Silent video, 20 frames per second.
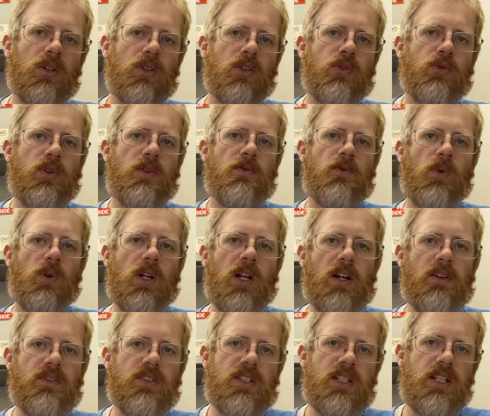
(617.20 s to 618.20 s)
tree fort out
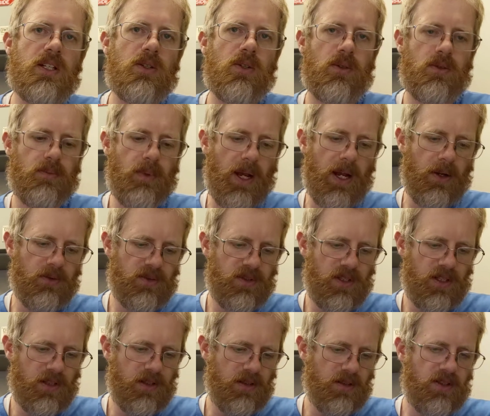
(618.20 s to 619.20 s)
of cedar boughs
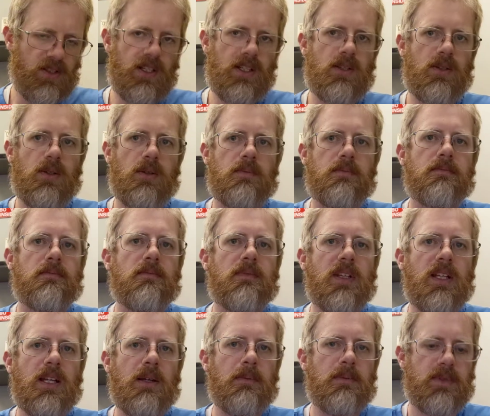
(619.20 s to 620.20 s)
and cedar
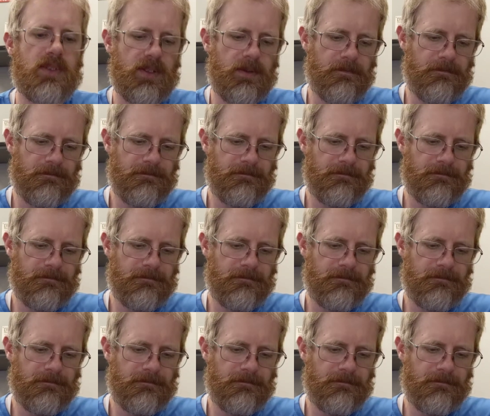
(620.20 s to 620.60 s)
limbs.